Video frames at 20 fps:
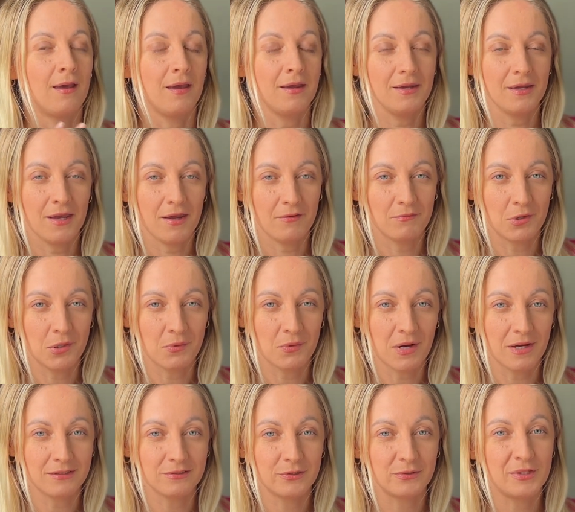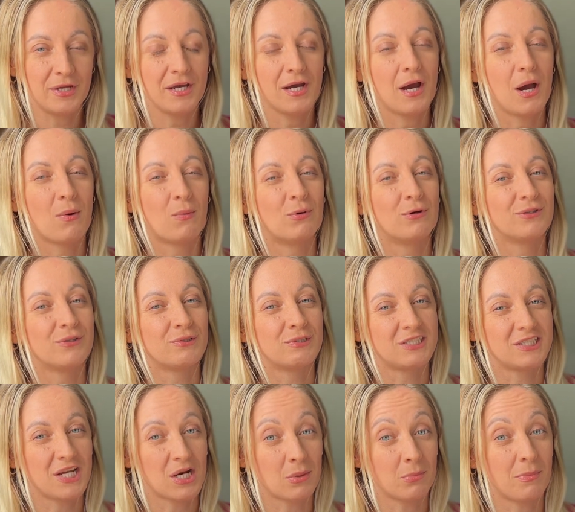Hey everyone, today I want to
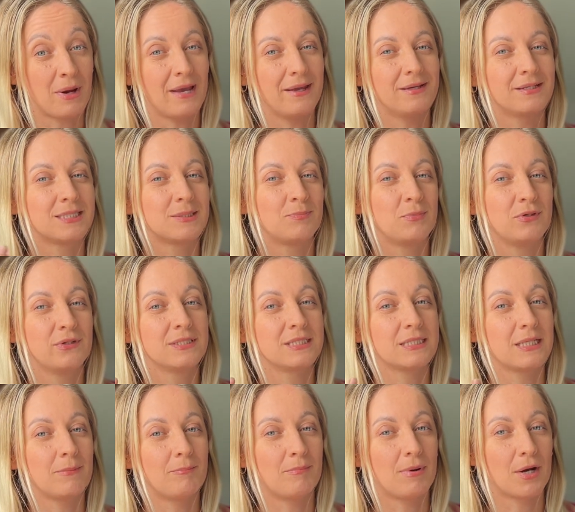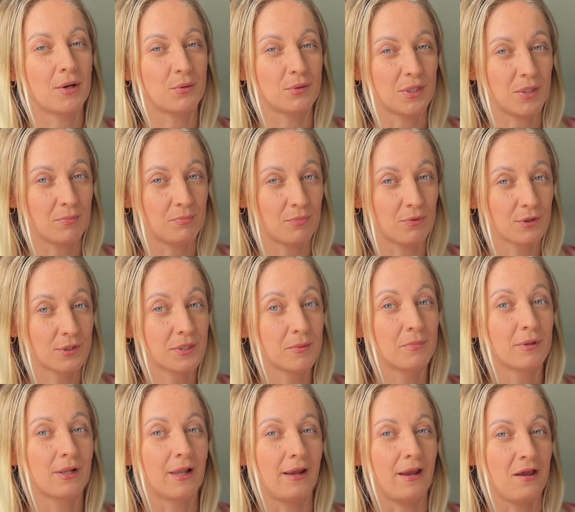share my experience about a
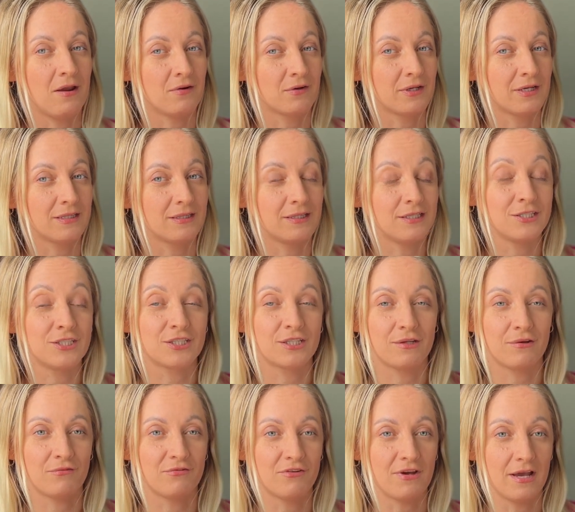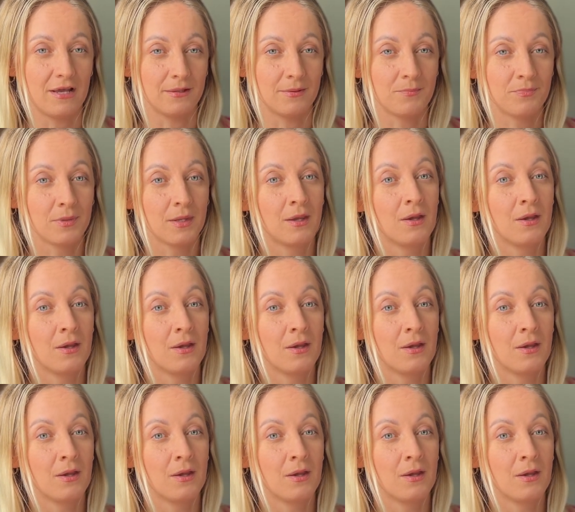portable air conditioning fan.